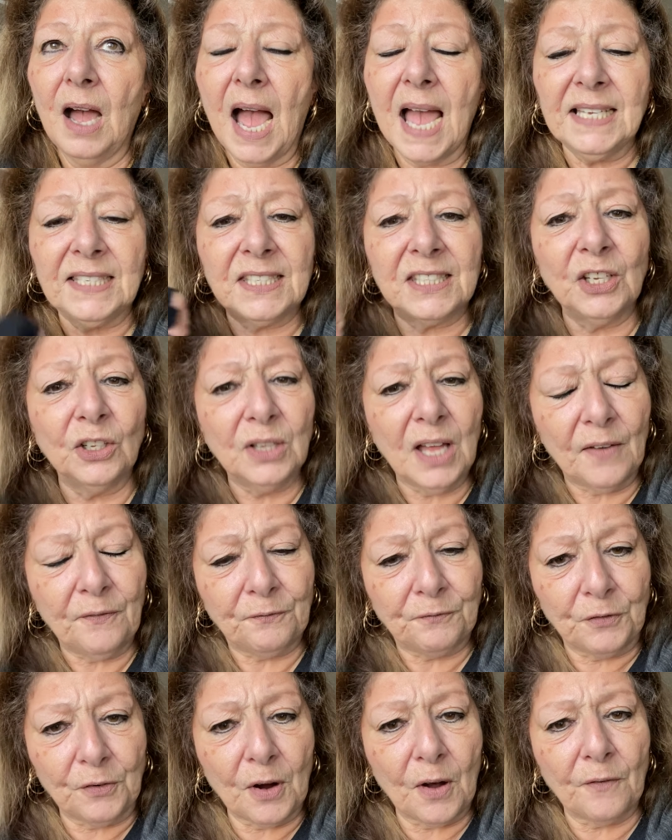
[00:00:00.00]
I still have
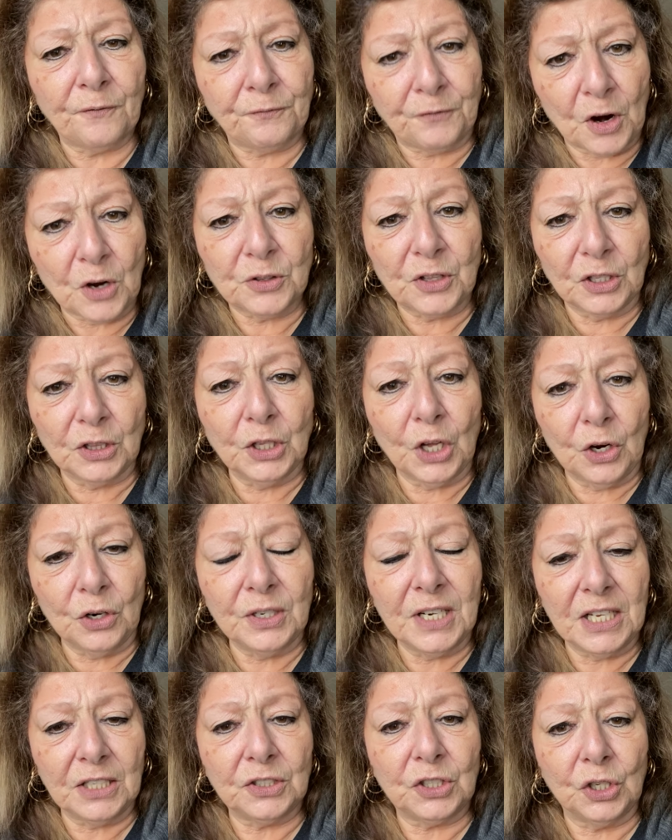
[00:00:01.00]
further
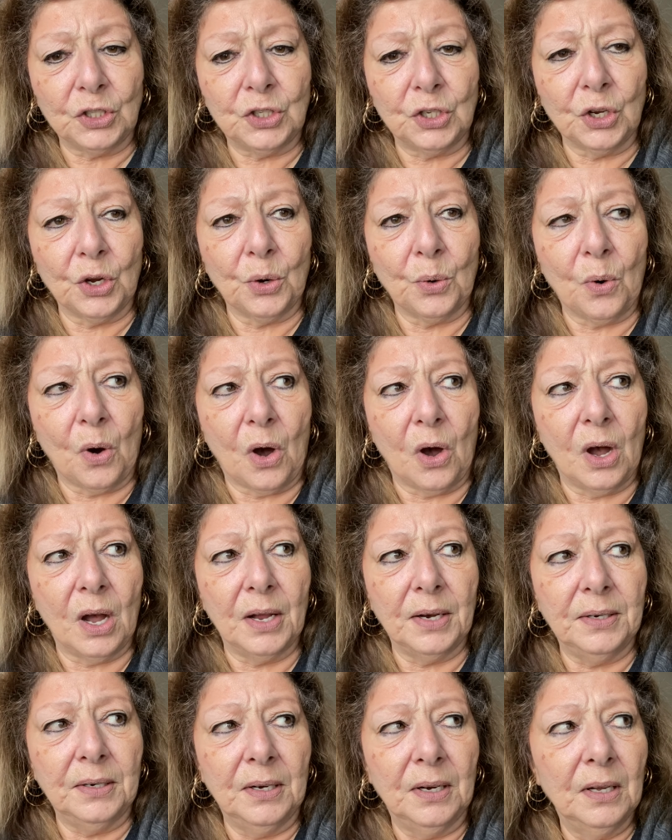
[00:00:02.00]
learning to do
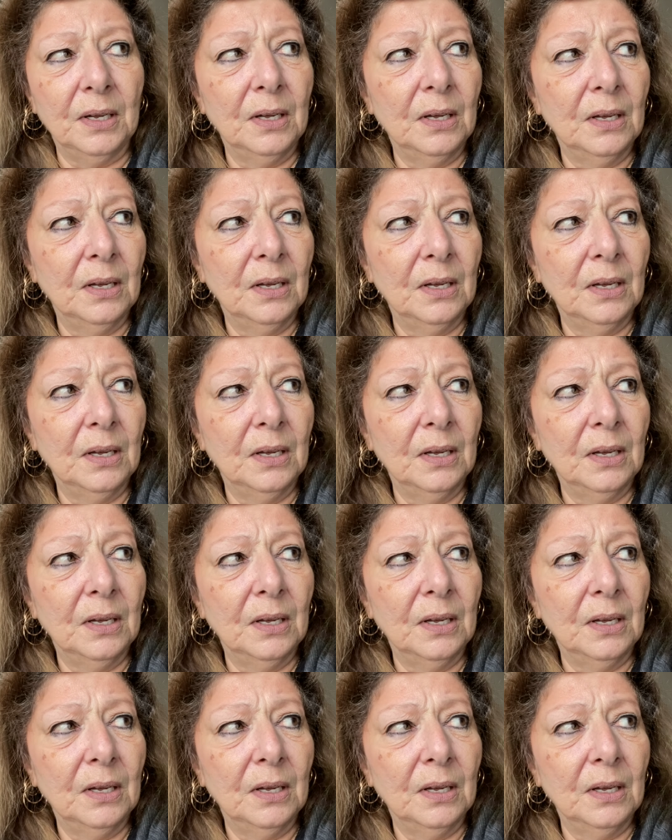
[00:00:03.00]
on.